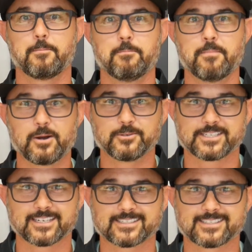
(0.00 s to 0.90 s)

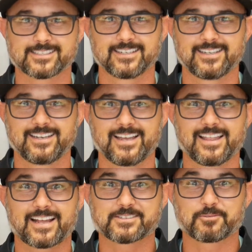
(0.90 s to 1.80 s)
Moses.
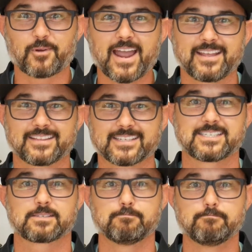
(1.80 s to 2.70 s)
That's right. This
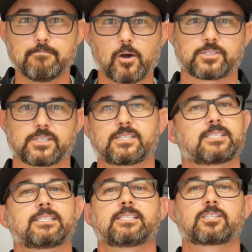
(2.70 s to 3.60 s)
is Moses.
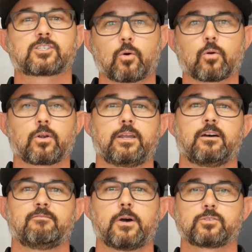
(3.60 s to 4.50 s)
This is the story
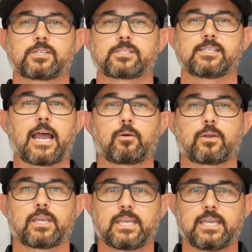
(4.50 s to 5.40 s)
of Moses and how
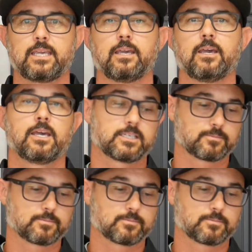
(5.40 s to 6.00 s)
he is